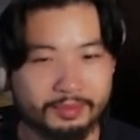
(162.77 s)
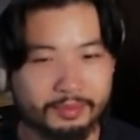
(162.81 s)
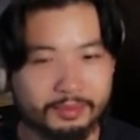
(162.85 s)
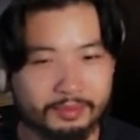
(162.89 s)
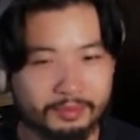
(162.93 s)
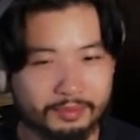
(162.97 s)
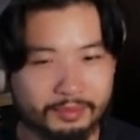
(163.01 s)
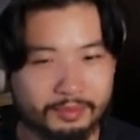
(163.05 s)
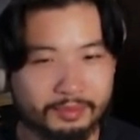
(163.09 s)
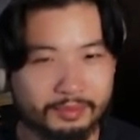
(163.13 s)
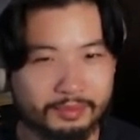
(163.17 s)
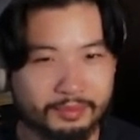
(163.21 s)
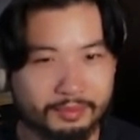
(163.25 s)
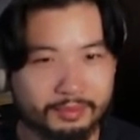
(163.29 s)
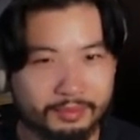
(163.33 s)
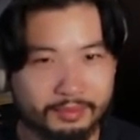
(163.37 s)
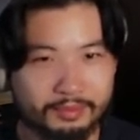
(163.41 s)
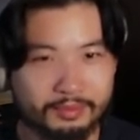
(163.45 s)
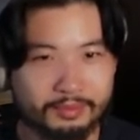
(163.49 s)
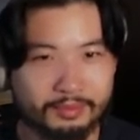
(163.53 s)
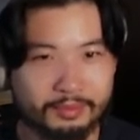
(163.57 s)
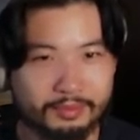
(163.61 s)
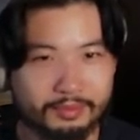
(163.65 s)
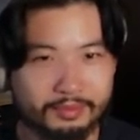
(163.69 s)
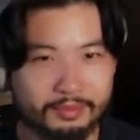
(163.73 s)

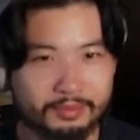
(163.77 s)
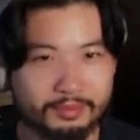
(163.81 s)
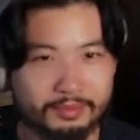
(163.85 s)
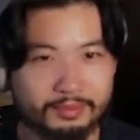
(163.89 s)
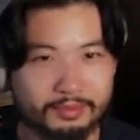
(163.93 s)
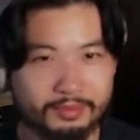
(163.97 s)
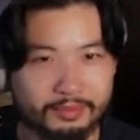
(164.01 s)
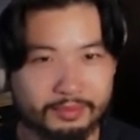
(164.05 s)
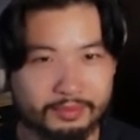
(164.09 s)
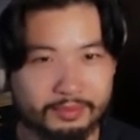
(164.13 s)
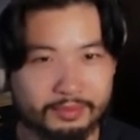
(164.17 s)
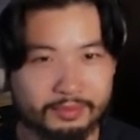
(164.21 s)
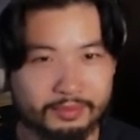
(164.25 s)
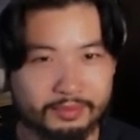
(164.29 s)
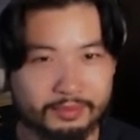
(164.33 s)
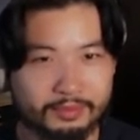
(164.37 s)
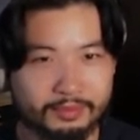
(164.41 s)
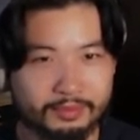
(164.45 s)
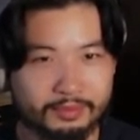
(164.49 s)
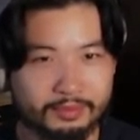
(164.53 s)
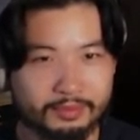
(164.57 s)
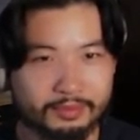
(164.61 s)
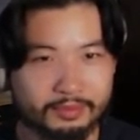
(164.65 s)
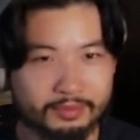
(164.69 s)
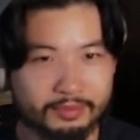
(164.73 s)

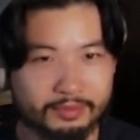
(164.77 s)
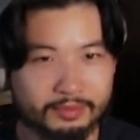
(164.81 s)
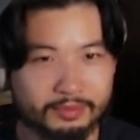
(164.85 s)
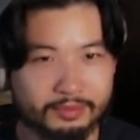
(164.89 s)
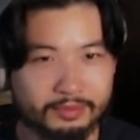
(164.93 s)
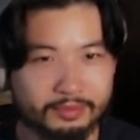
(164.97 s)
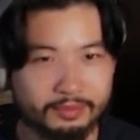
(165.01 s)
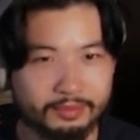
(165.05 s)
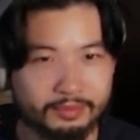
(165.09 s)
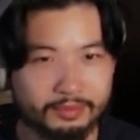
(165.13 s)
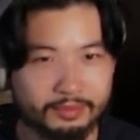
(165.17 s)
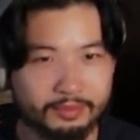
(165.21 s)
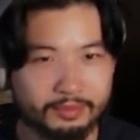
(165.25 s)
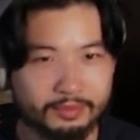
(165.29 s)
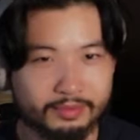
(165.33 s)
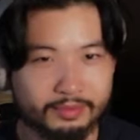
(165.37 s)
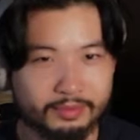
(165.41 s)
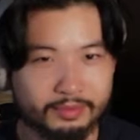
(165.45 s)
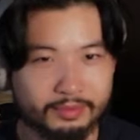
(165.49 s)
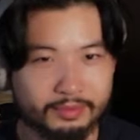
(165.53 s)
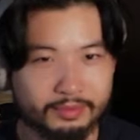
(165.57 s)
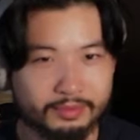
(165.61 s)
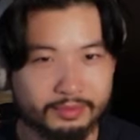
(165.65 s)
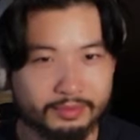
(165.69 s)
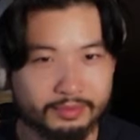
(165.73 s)

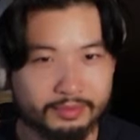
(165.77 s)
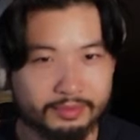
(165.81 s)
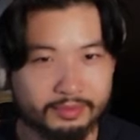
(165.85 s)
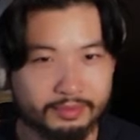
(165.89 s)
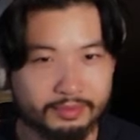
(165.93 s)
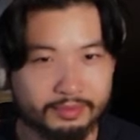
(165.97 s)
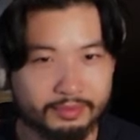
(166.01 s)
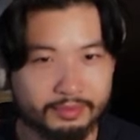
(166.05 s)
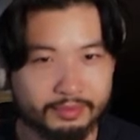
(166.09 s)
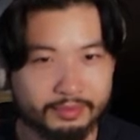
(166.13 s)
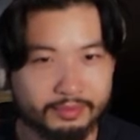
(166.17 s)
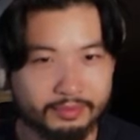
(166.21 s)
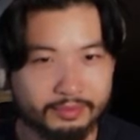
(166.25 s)
The person shown says nothing.